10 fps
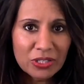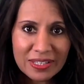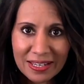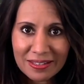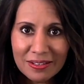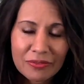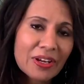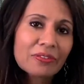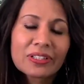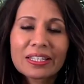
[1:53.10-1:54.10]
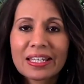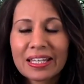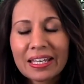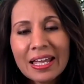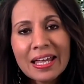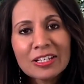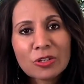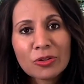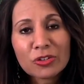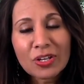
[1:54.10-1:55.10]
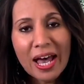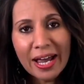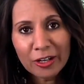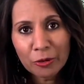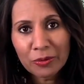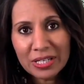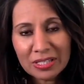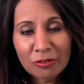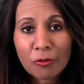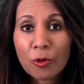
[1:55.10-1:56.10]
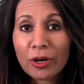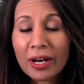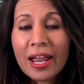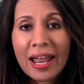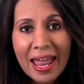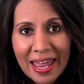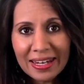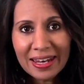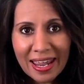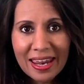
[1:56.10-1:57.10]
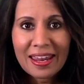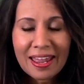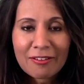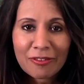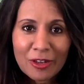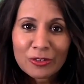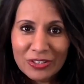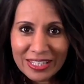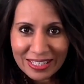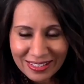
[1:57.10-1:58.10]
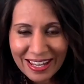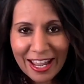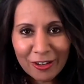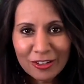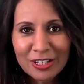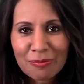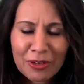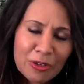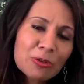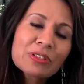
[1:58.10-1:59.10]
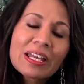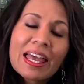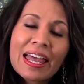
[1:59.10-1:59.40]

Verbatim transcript: more sensitive to everything, so there's a higher risk for N A F L D is the acronym used